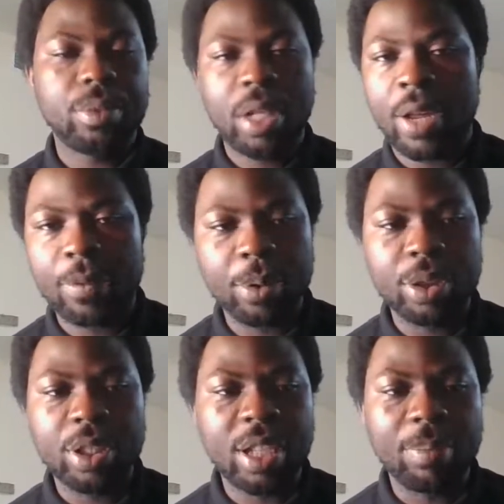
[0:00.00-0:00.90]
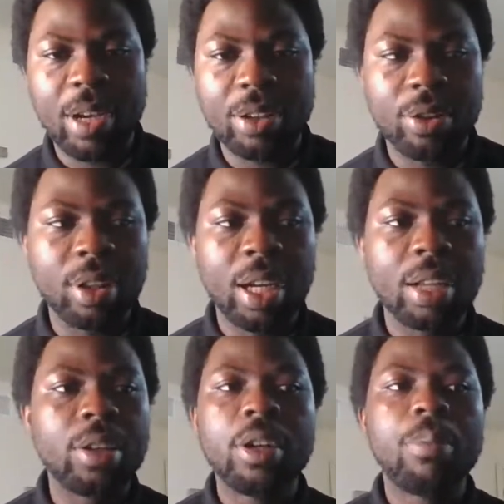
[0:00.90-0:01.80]
Everybody is applying online.
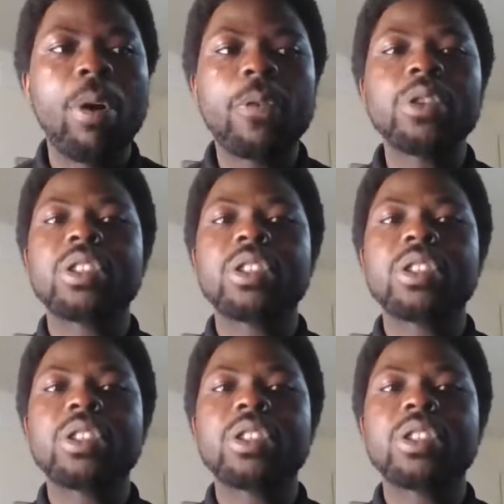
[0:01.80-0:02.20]
But of course,